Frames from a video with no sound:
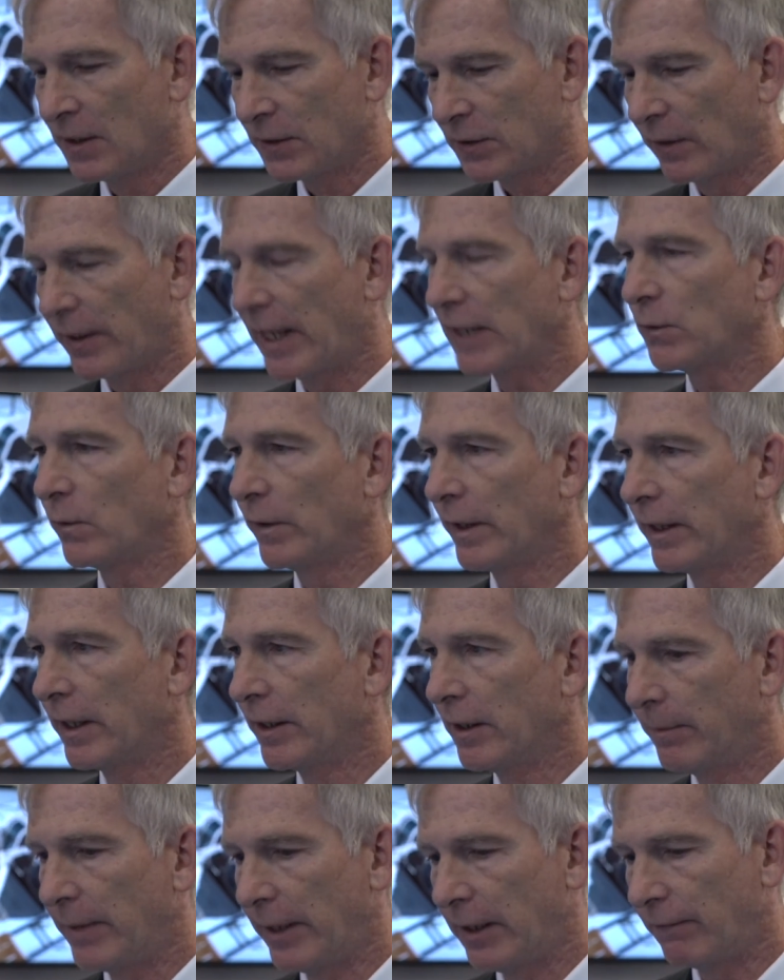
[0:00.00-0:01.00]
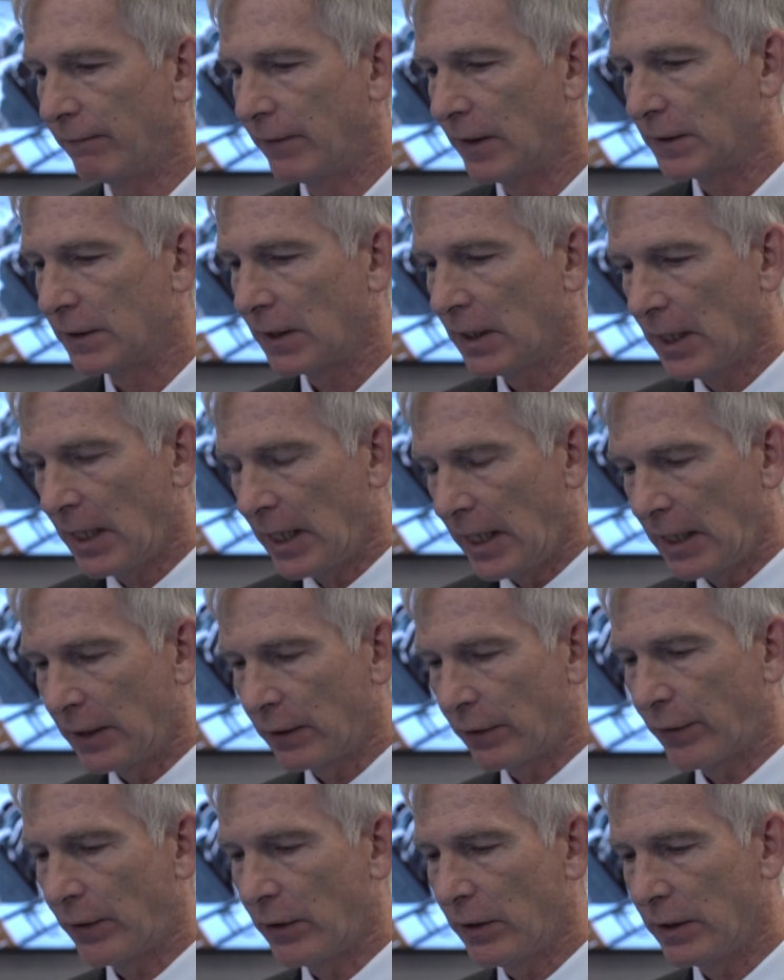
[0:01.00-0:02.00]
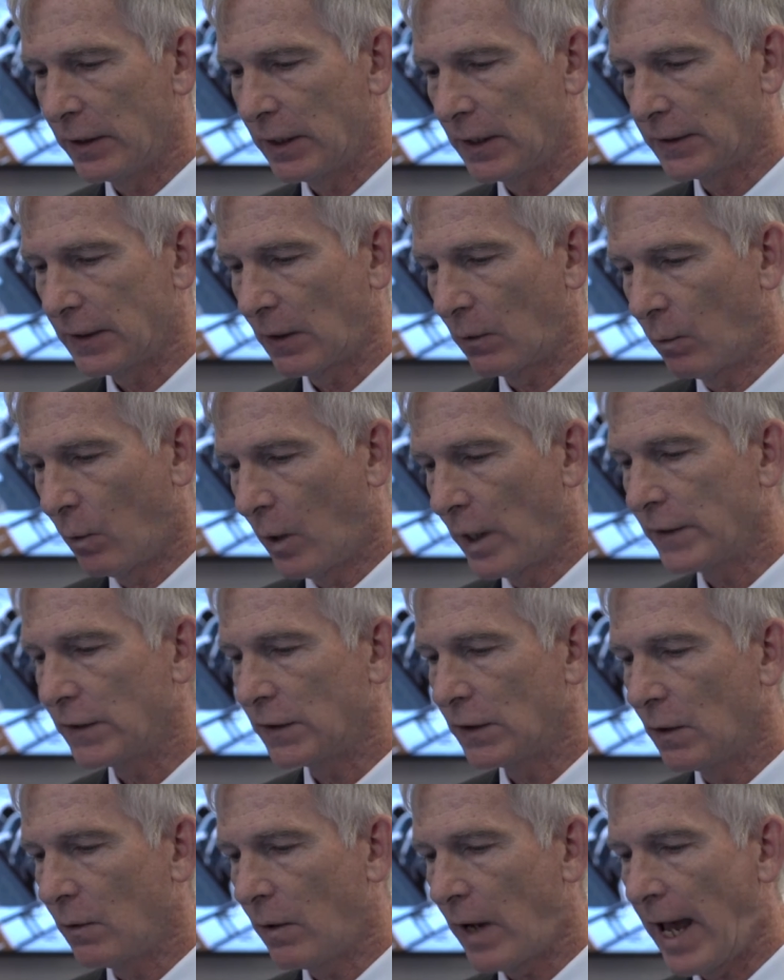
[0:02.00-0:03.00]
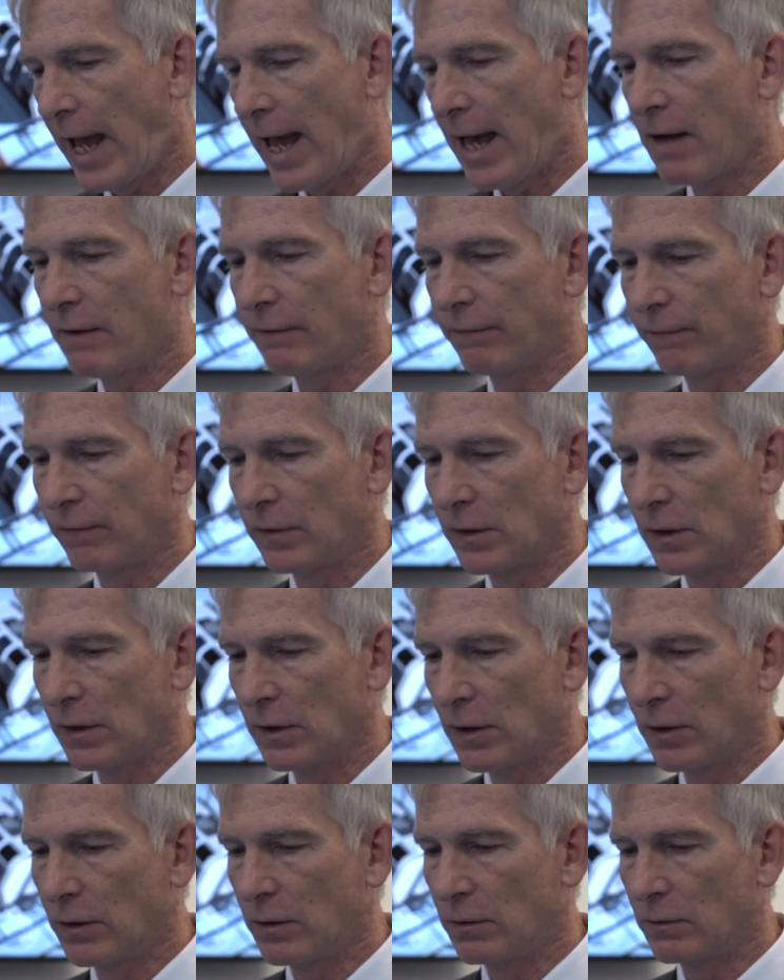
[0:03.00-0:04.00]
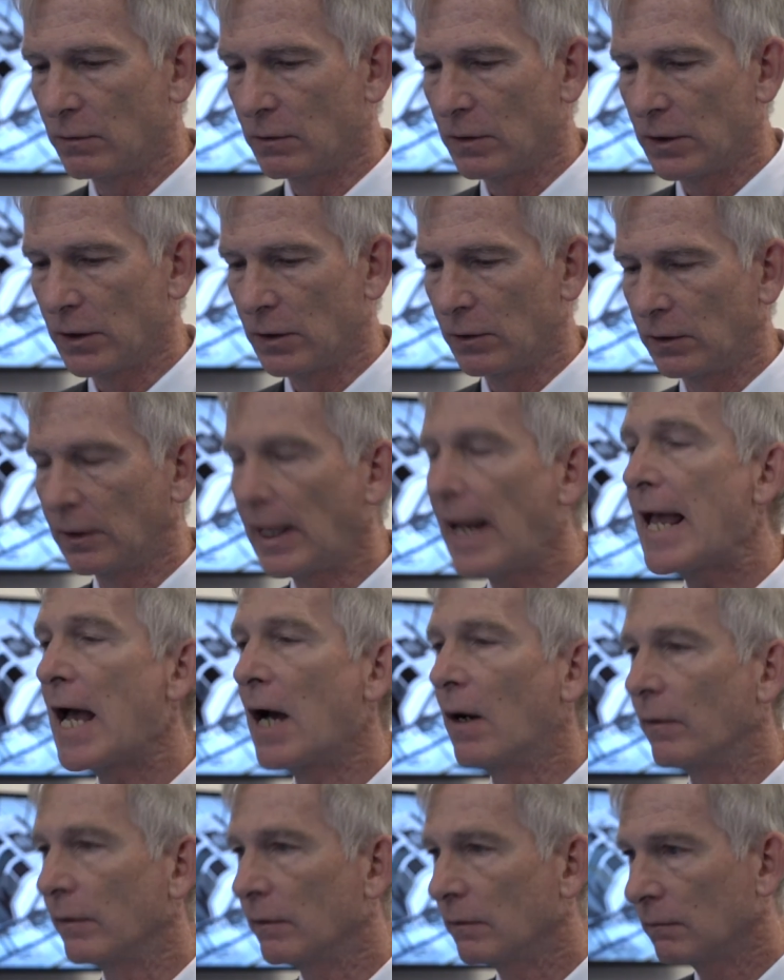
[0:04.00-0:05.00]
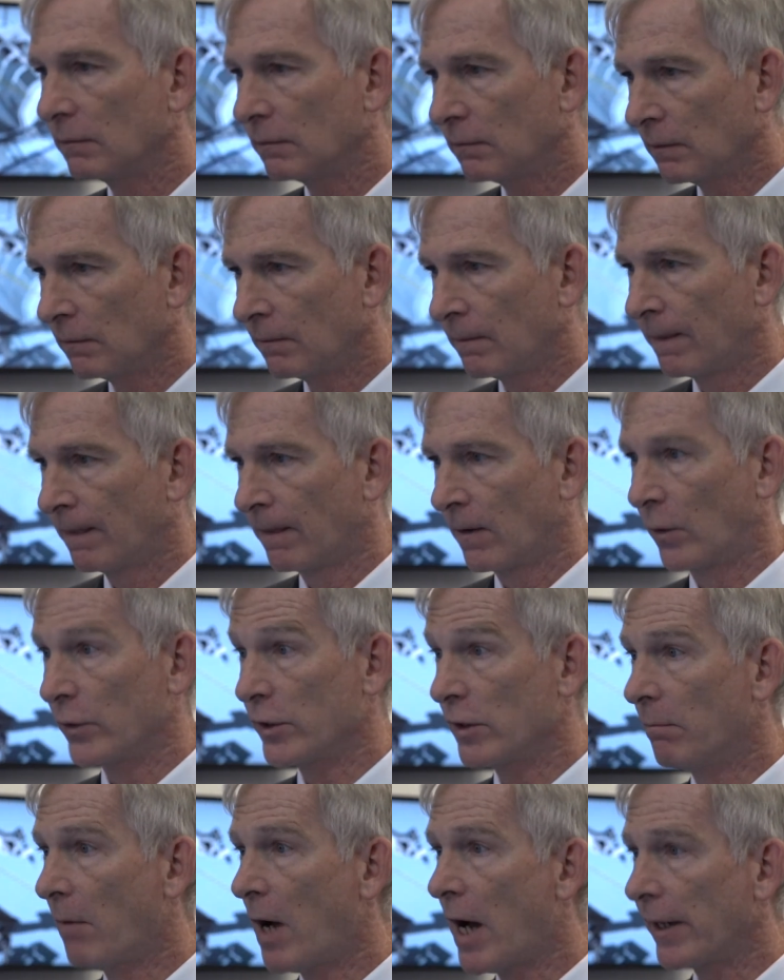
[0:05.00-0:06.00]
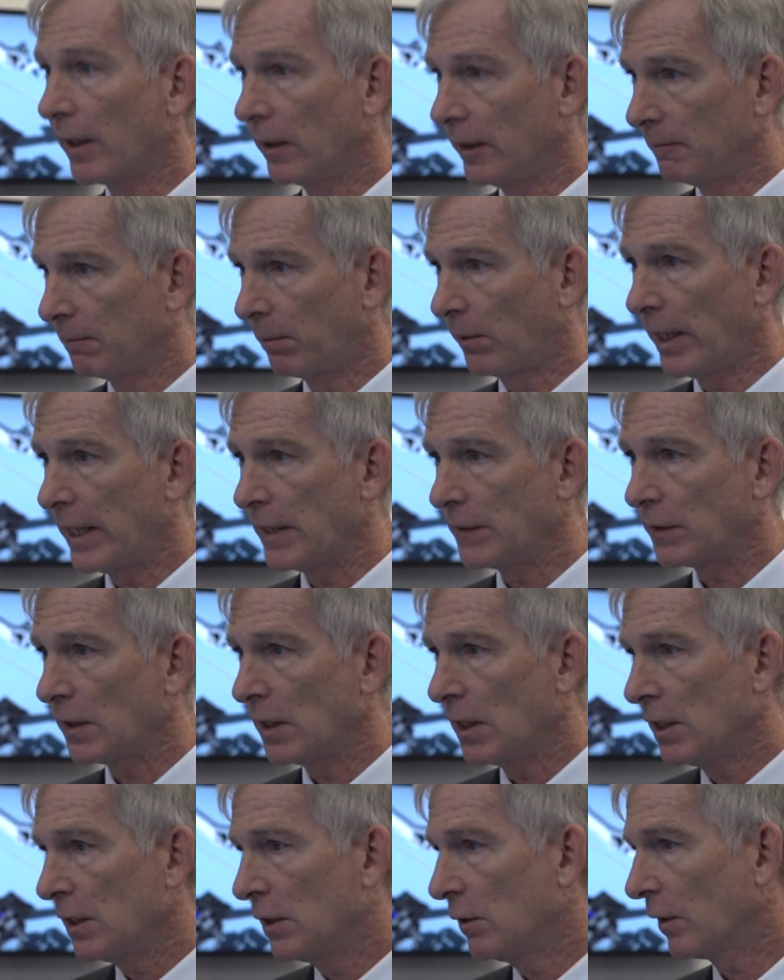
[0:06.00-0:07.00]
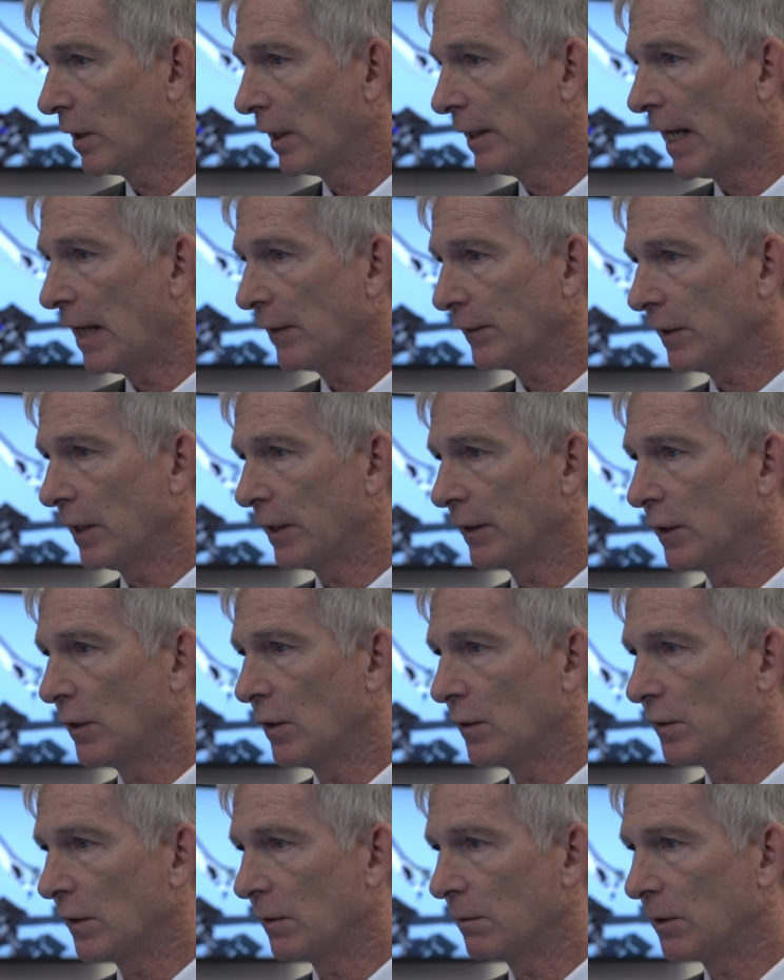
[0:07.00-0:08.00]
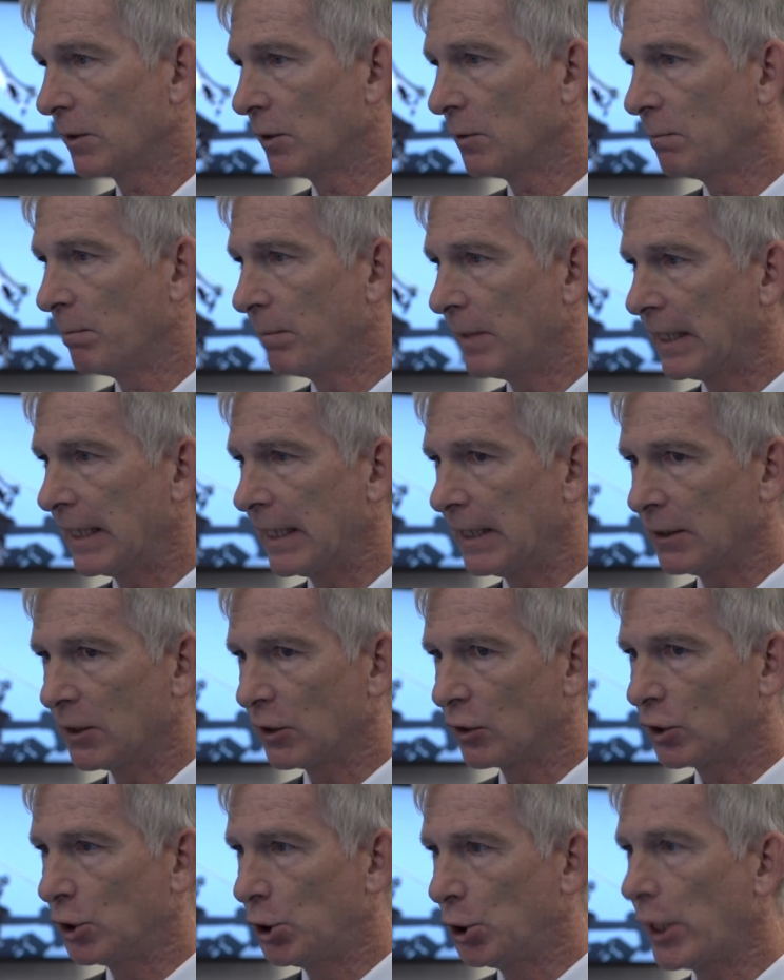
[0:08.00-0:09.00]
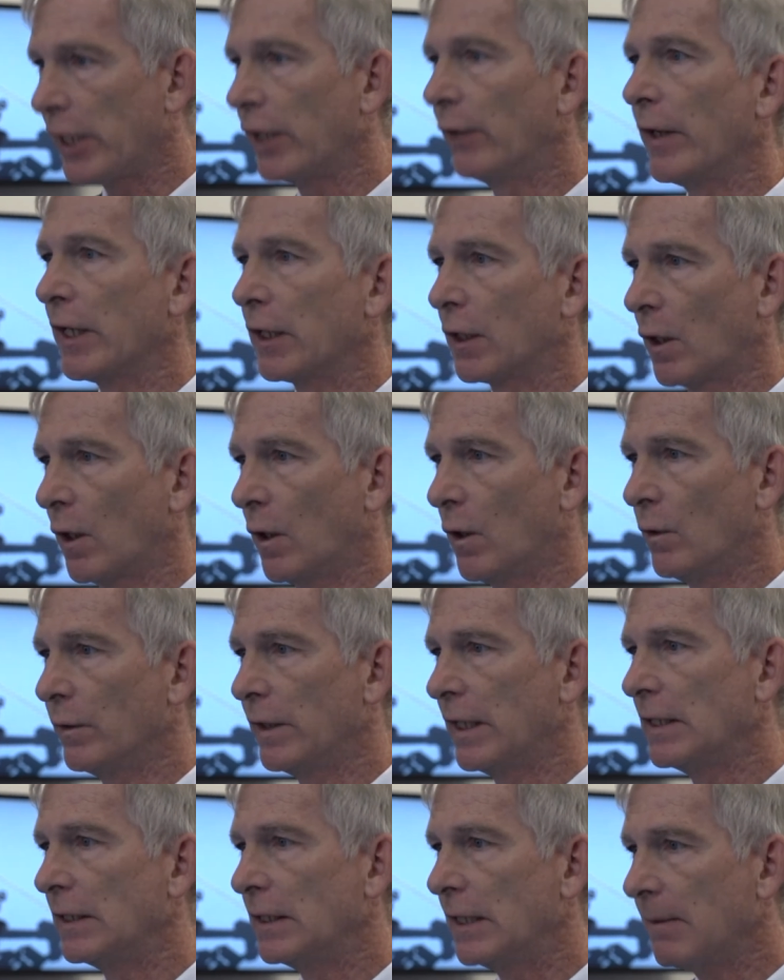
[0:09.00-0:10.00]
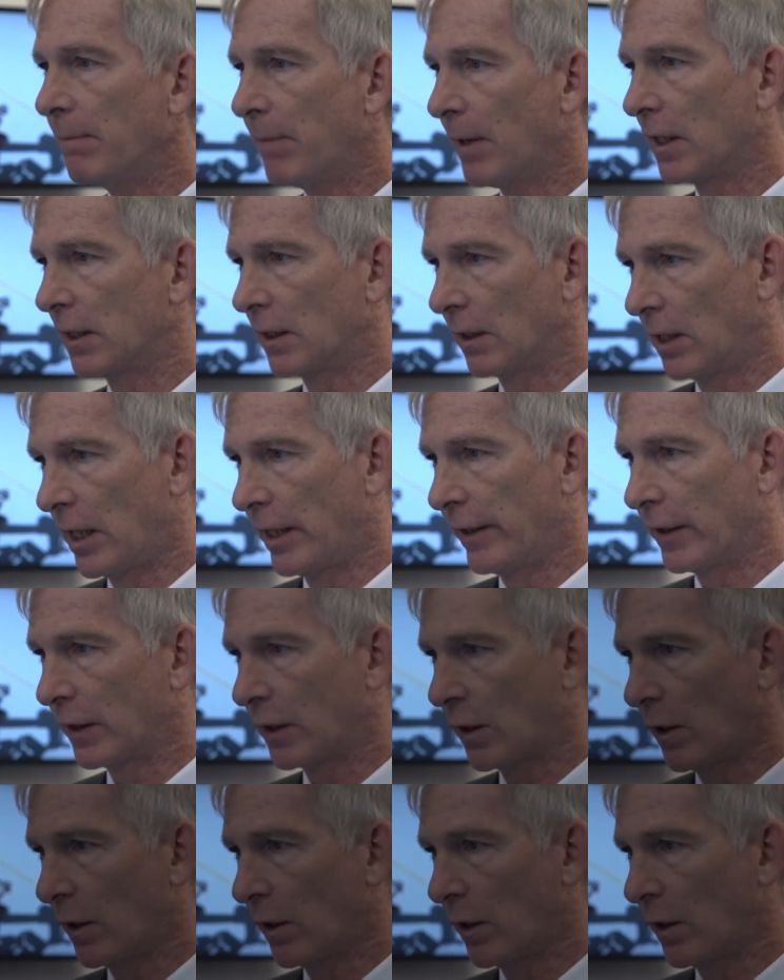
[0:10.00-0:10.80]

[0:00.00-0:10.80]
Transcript: So that's one of the other benefits. And third is that once you have your layout or your model in place, you can now start to use it to begin to generate code and debug a lot of the